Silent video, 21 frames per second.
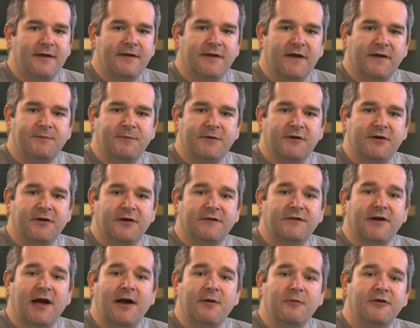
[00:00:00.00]
That's
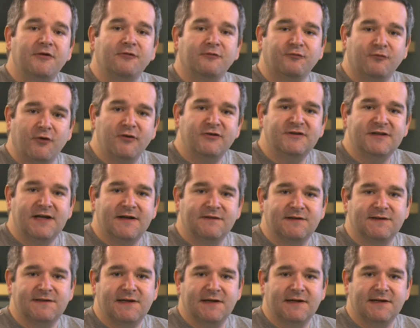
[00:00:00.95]
because I want to rotate
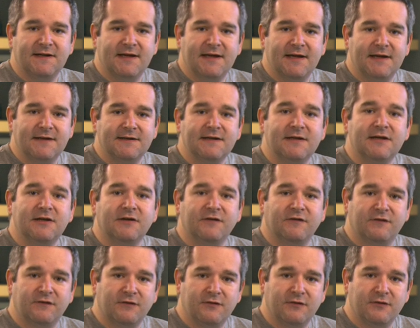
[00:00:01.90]
the second hand in a
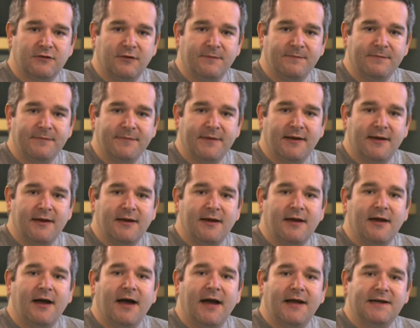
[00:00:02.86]
circle.
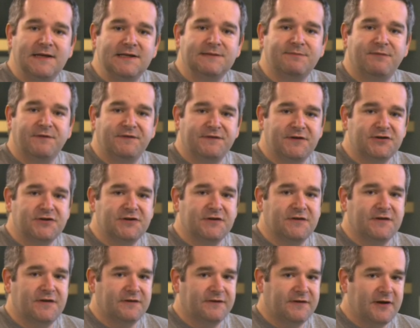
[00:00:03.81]
I need to
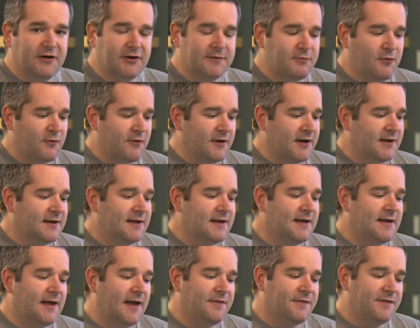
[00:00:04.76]
position the center point
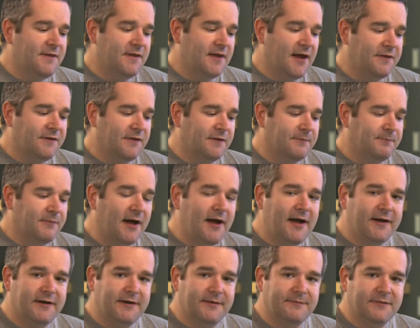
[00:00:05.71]
at, at the
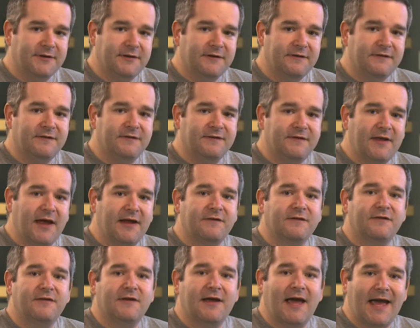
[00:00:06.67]
bottom since
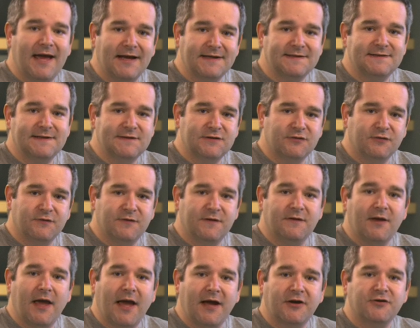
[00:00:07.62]
that's the axis or
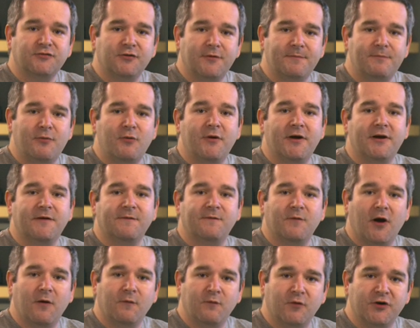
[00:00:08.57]
the actual point
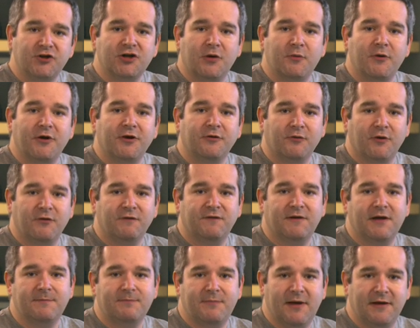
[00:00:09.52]
of, of which I want to
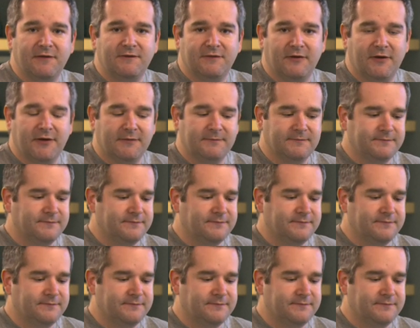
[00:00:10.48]
rotate based on.